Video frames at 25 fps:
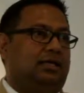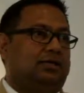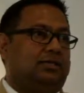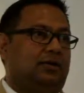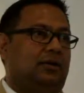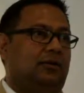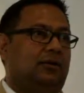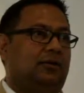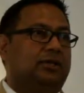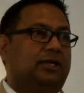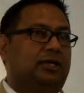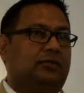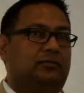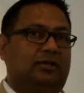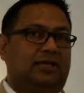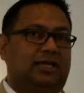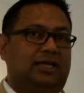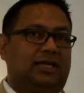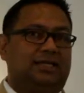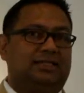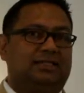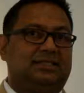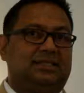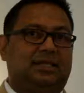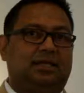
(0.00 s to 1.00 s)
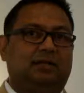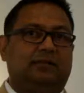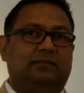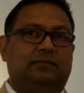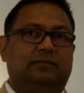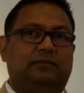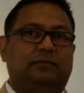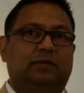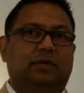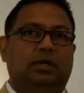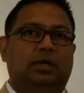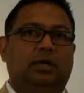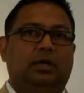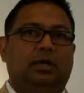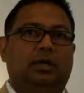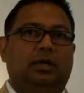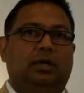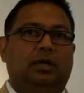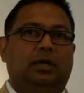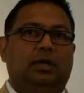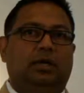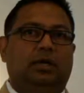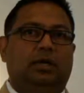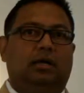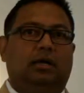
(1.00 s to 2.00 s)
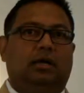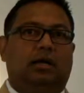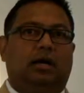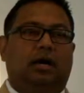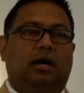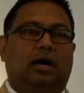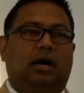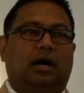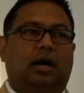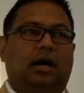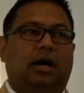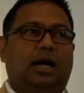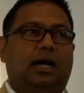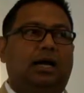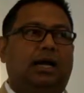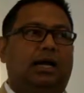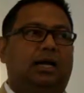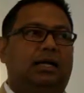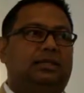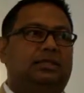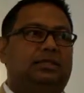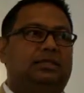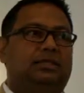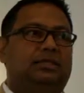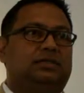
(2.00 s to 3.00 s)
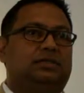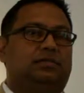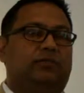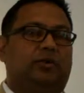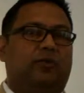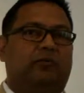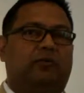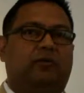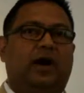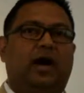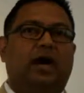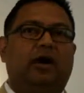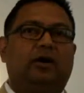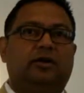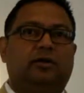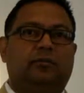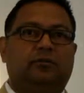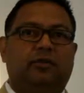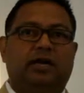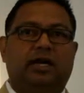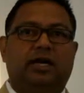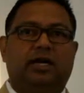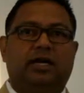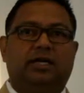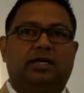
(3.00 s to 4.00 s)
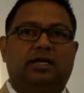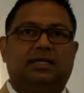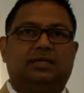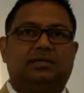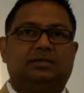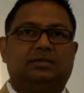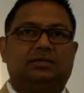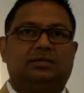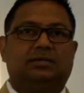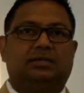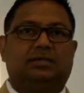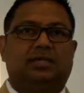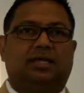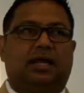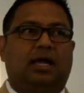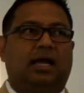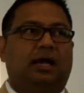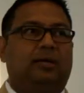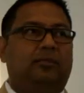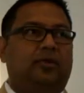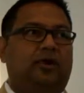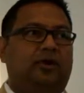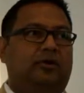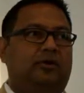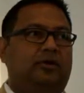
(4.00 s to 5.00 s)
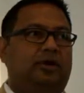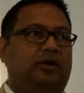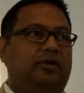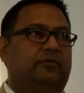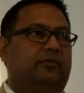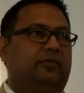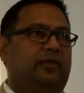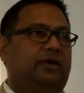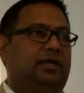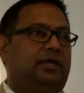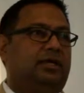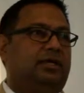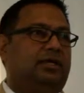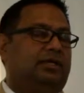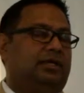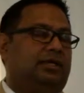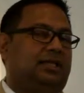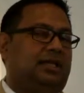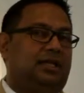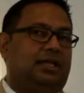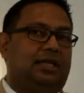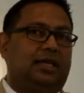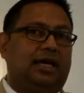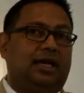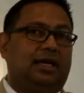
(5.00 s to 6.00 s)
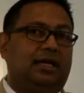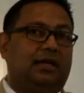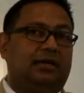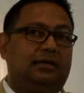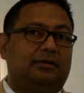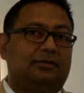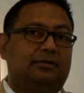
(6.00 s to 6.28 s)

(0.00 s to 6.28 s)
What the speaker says: holding within itself. I had this profound awareness that I'm no different than that.